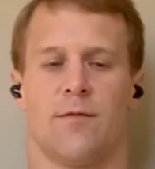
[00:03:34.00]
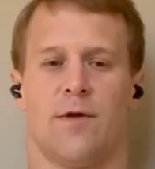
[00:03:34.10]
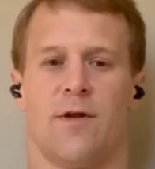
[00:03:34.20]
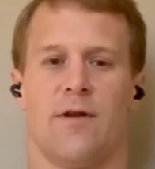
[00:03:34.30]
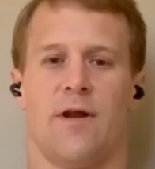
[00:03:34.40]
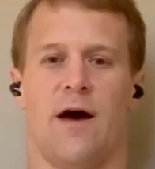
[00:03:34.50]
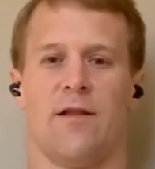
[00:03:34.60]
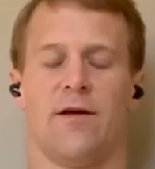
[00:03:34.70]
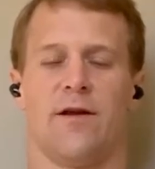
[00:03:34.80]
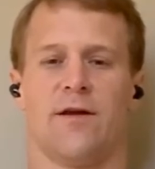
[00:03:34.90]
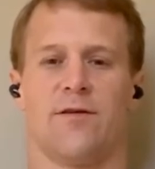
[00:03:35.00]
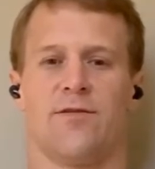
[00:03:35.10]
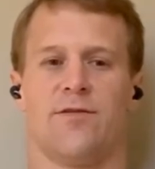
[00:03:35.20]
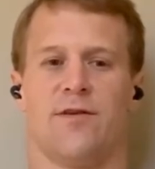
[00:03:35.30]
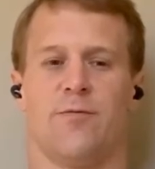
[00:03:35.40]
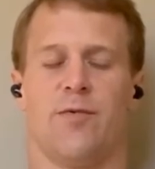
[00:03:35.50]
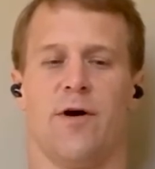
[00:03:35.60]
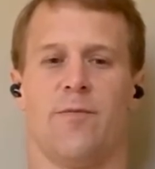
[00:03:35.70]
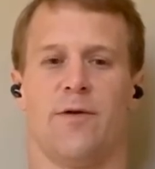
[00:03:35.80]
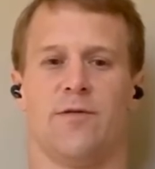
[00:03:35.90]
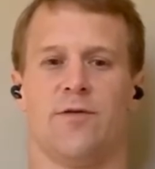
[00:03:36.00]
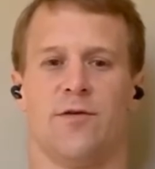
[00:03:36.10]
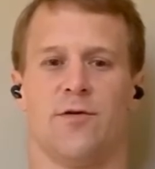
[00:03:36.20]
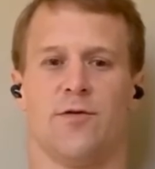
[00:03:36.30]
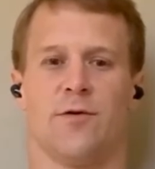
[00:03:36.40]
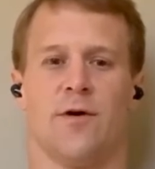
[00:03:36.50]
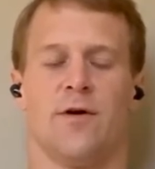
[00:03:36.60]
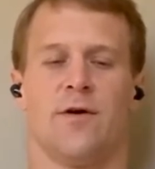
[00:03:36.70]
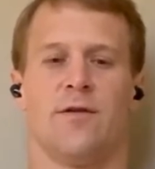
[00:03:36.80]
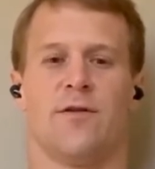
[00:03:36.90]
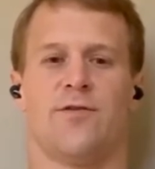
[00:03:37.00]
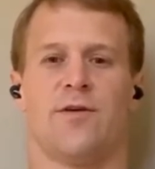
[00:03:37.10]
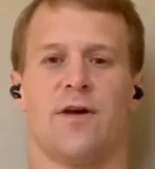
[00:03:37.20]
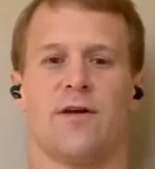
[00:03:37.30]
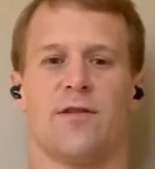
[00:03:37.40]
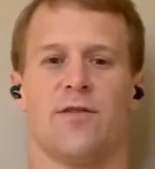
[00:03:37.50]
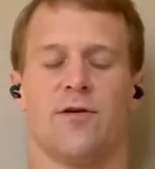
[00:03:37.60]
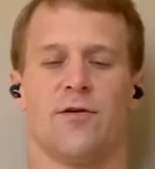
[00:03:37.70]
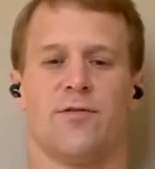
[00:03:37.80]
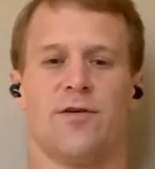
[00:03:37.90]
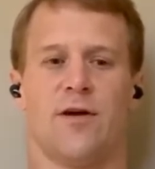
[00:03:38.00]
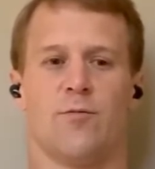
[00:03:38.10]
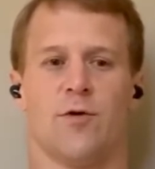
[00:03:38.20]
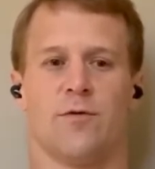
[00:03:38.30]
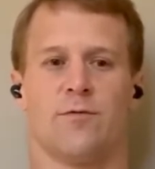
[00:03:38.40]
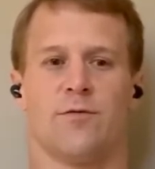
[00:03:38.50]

and not letting it seep up into the second and third chamber.